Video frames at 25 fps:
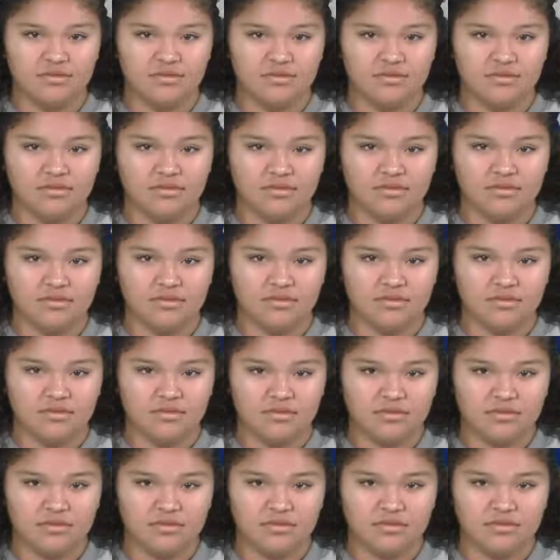
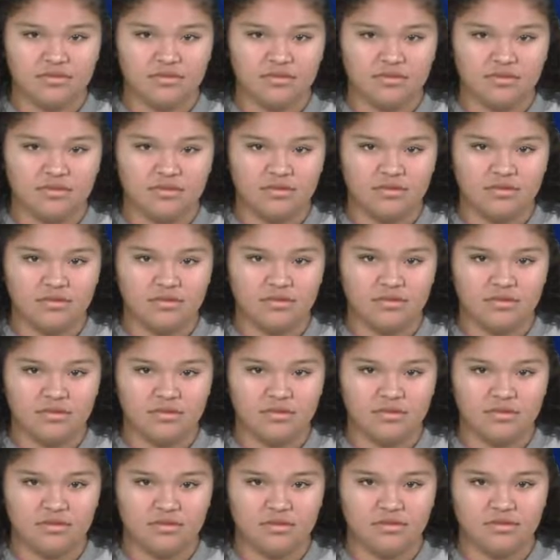
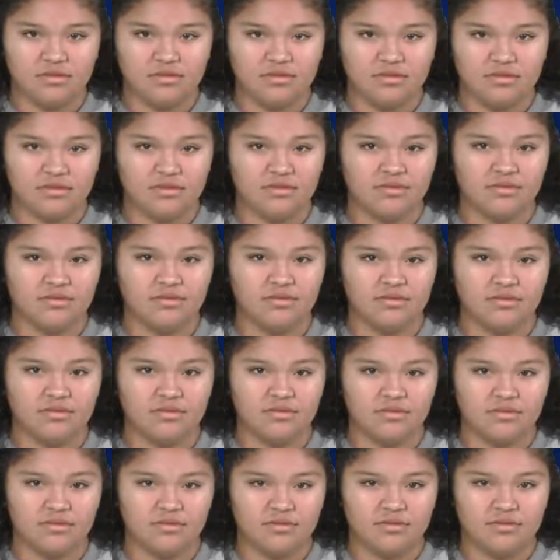
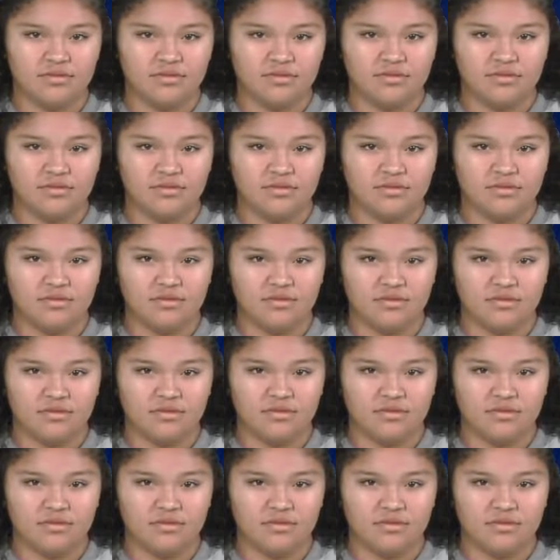This person isn't speaking.